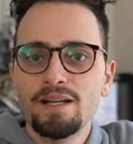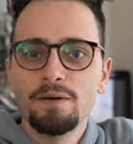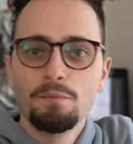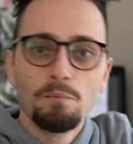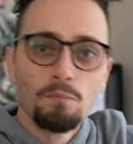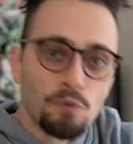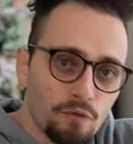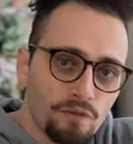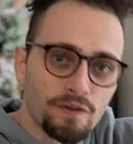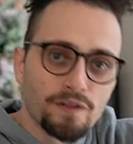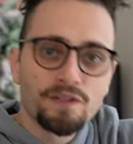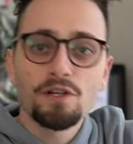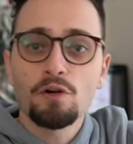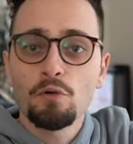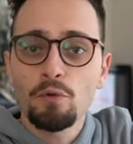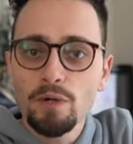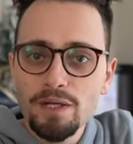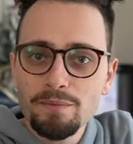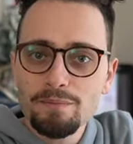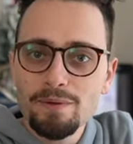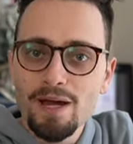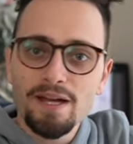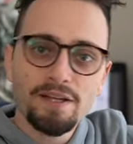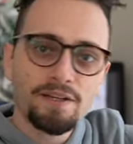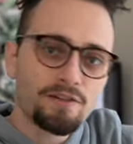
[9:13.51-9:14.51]
moving the
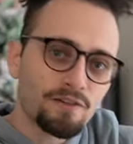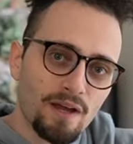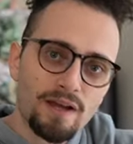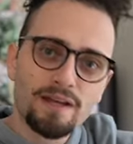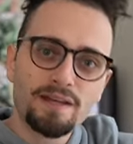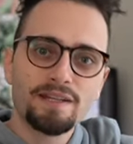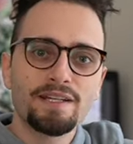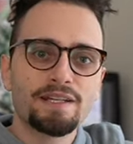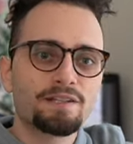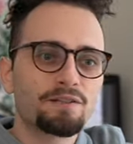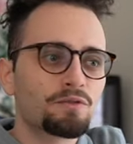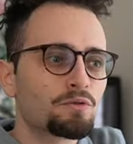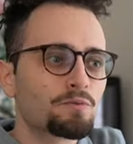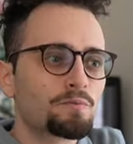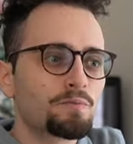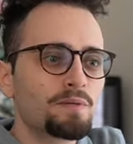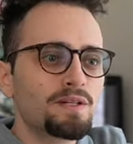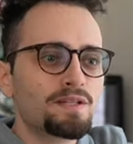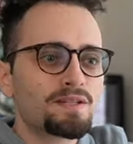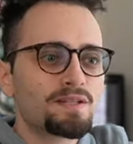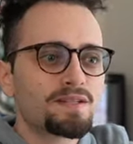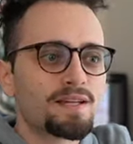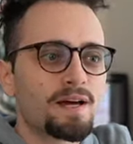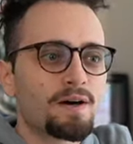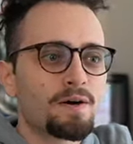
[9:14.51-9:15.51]
queen back, you're not going to get those
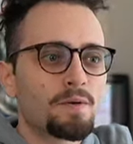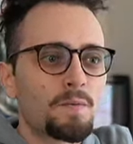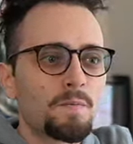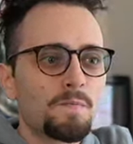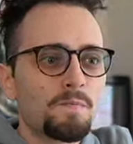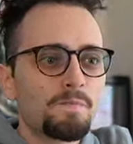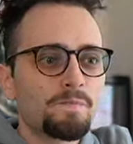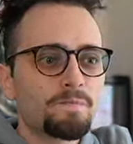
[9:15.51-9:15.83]
pieces out.